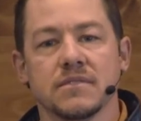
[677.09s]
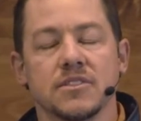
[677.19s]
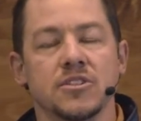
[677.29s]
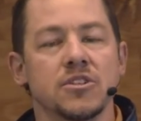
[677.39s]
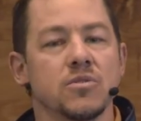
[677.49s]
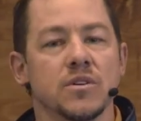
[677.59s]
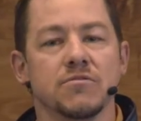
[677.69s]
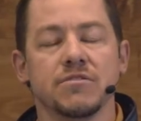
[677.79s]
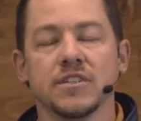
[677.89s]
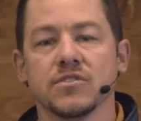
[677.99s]
You would
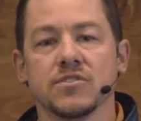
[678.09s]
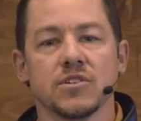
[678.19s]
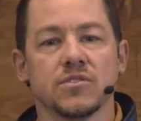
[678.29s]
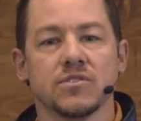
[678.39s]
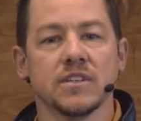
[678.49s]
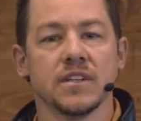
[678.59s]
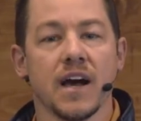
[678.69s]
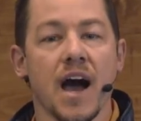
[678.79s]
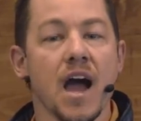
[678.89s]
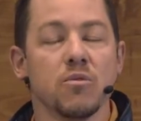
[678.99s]
feel so silly.
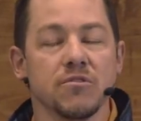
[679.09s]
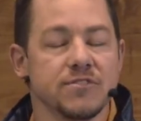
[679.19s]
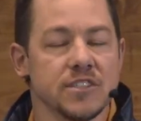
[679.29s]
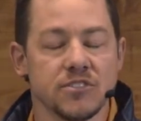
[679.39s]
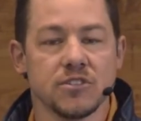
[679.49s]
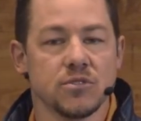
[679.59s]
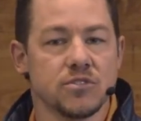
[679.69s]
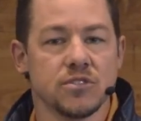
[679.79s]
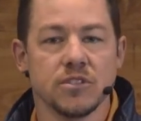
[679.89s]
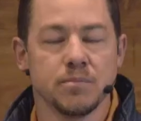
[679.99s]
I would feel so
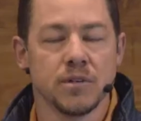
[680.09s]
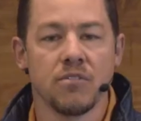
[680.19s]
stupid.